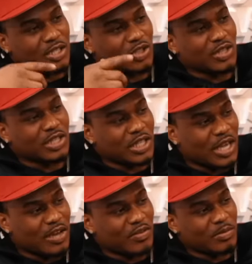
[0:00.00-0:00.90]
y'all joined the
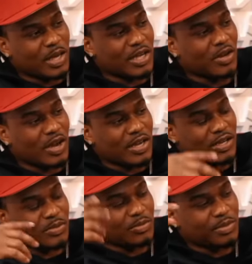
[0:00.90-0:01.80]
live. I'm like, yo,
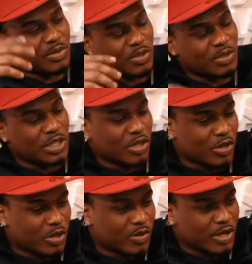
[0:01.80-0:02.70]
I told
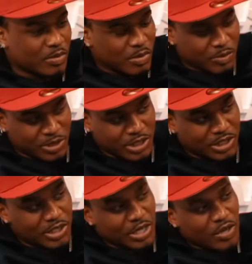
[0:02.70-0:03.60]
Nico, yo, welcome home and
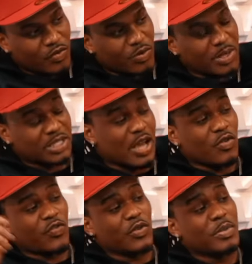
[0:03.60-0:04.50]
shit. Because I
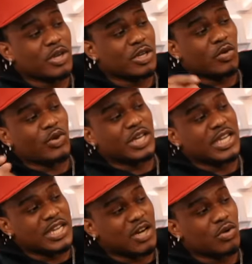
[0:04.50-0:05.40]
was familiar I with I
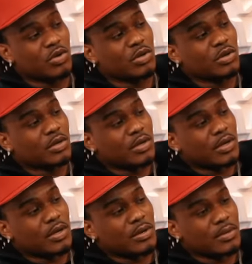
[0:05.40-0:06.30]
Nico. Watch that shit.
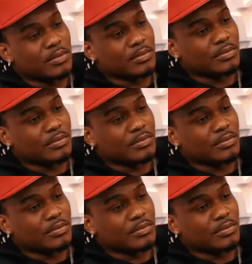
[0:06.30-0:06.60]
Yeah, huh?